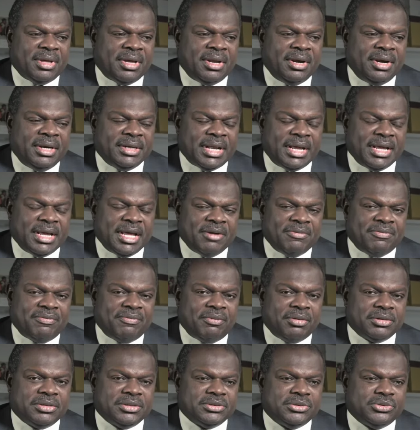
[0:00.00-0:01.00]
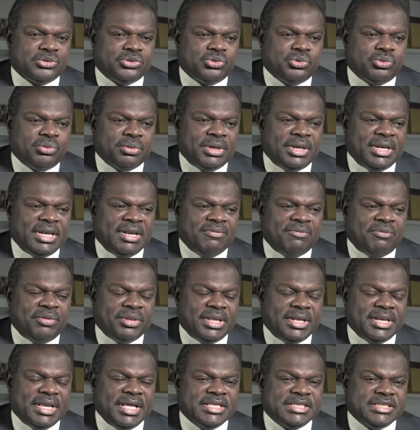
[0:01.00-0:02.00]
greater effort to live
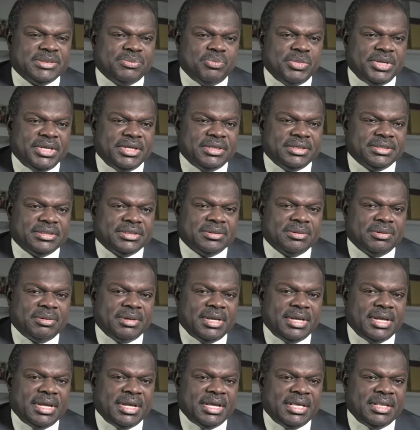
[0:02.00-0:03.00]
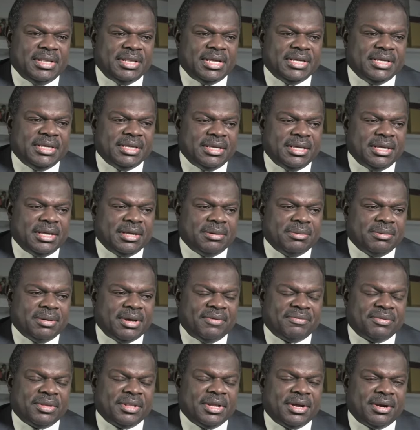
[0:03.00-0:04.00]
within its means in the year
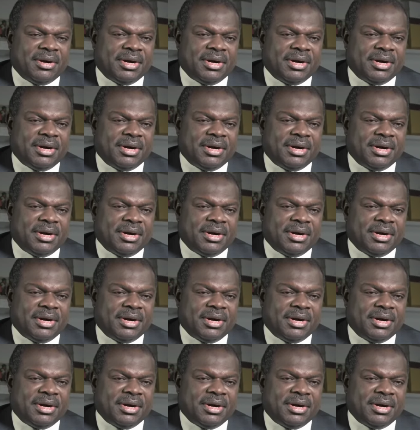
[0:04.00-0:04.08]
after the